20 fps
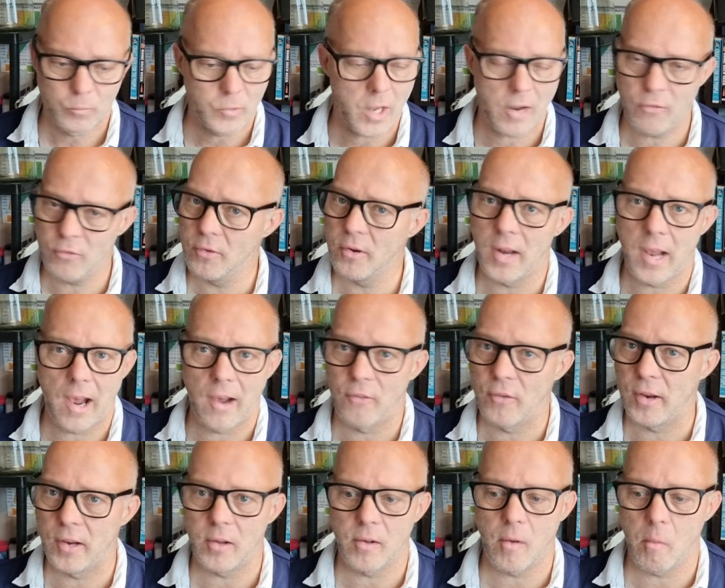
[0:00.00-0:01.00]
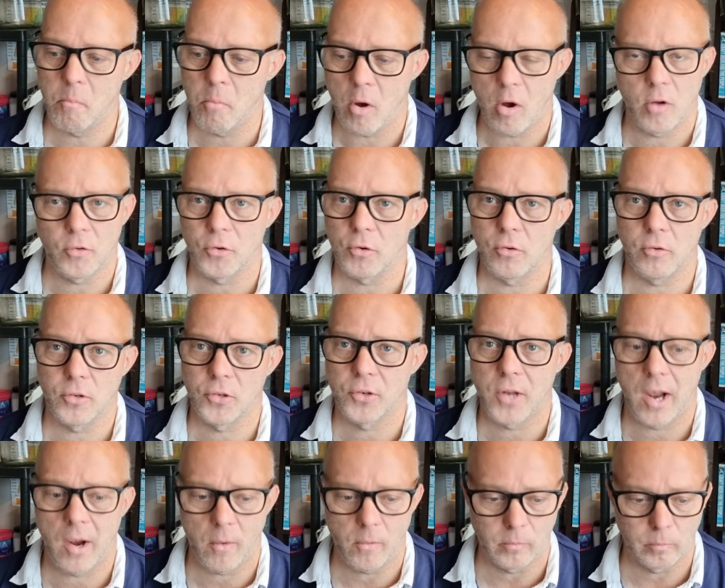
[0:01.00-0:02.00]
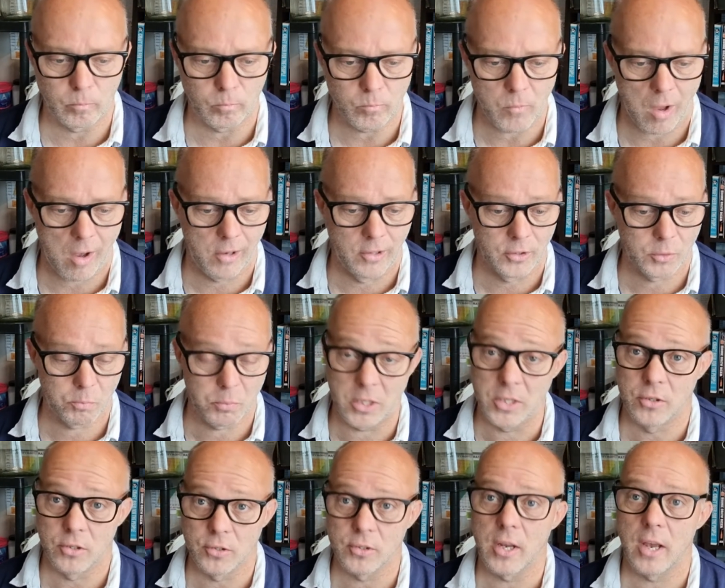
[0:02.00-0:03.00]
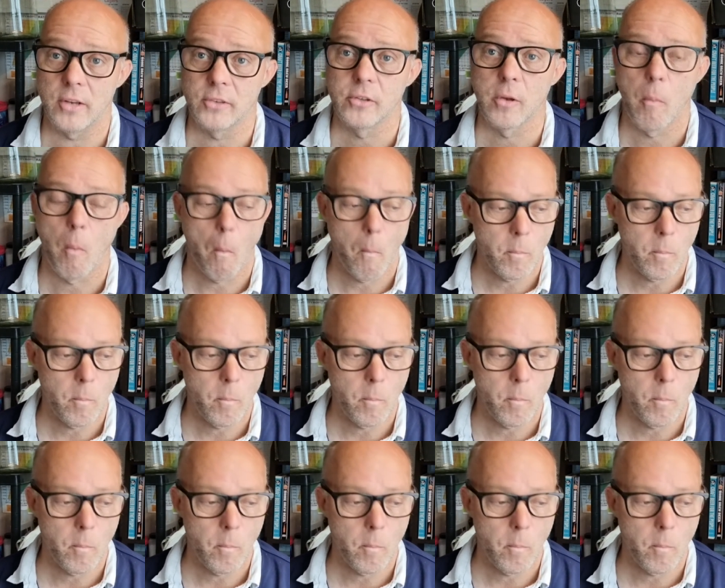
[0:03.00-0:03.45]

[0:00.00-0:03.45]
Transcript: Definitely, I think a porter or a stout, as Peter says,